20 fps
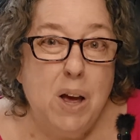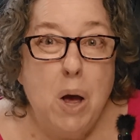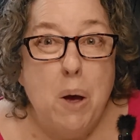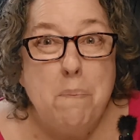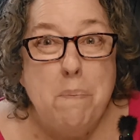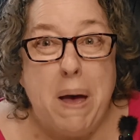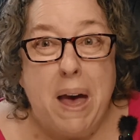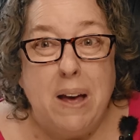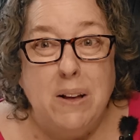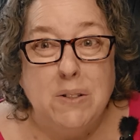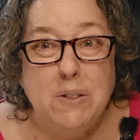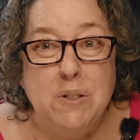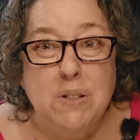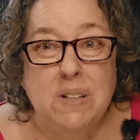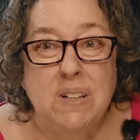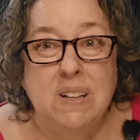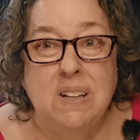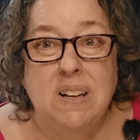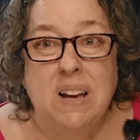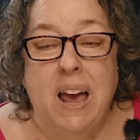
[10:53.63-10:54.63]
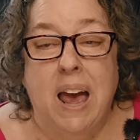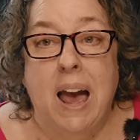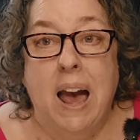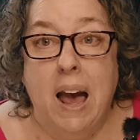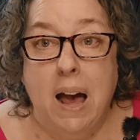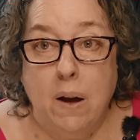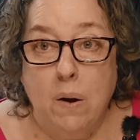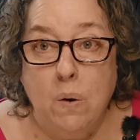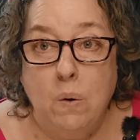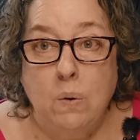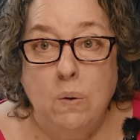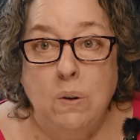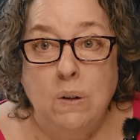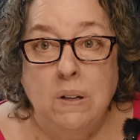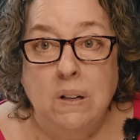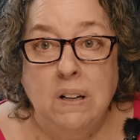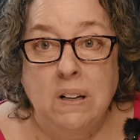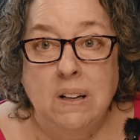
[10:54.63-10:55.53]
about how